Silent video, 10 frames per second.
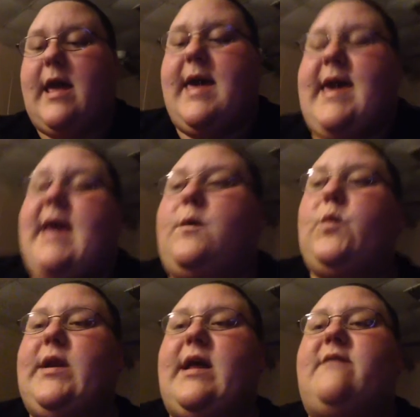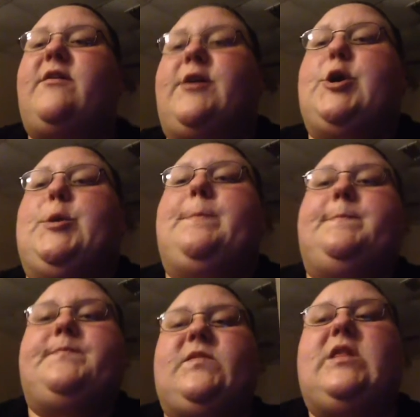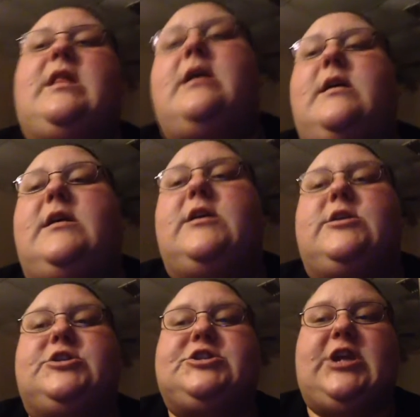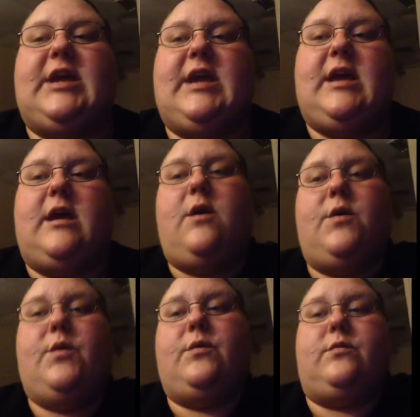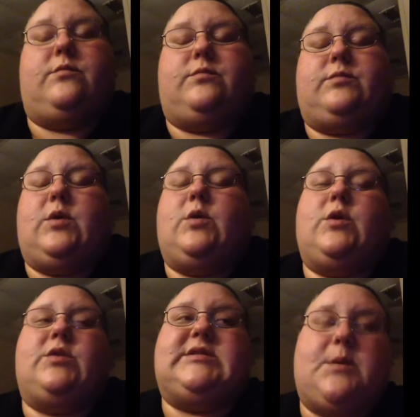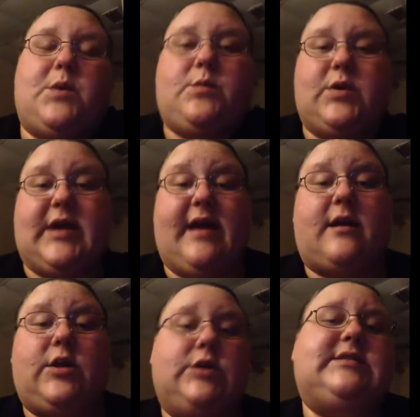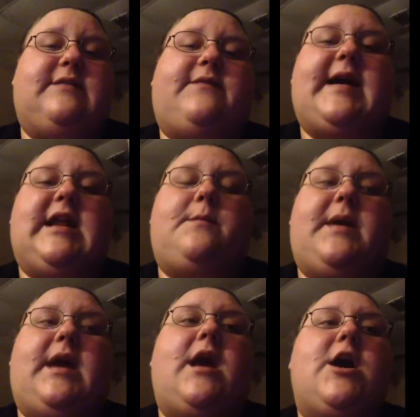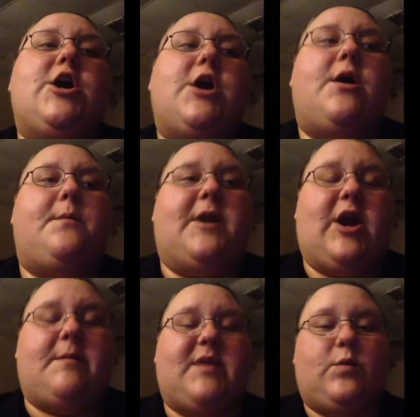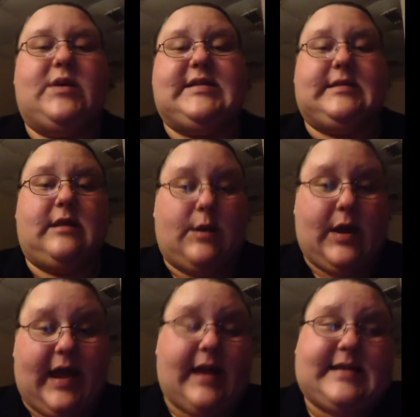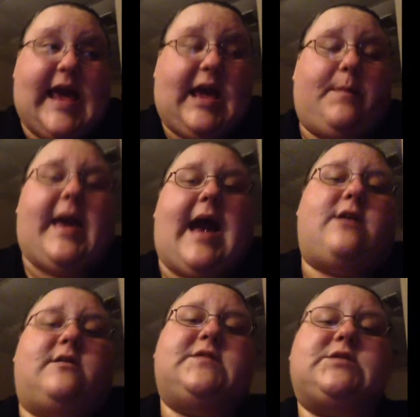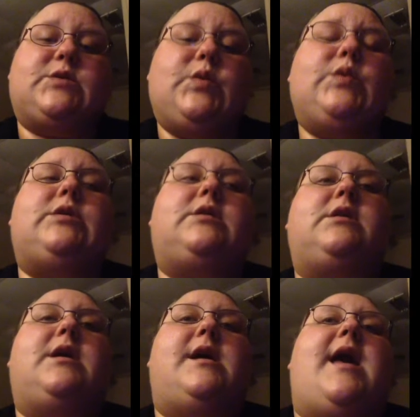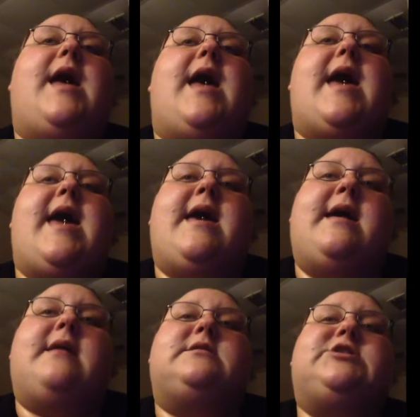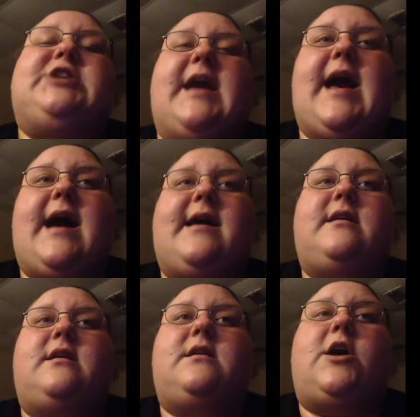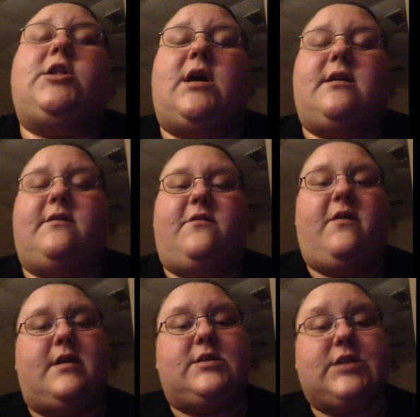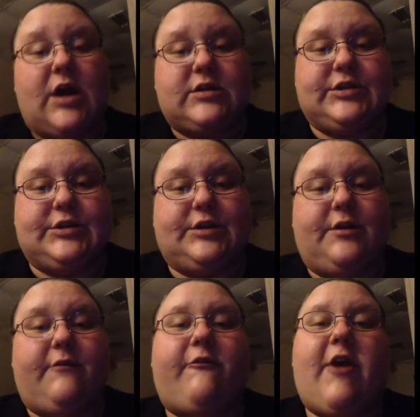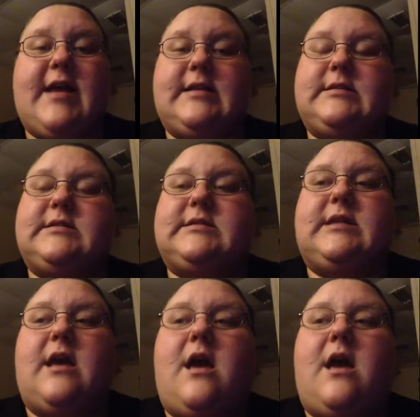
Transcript: And whenever she or someone would get close to finding me, my grandmother would take me out of school, and she had a lot of doctor friends.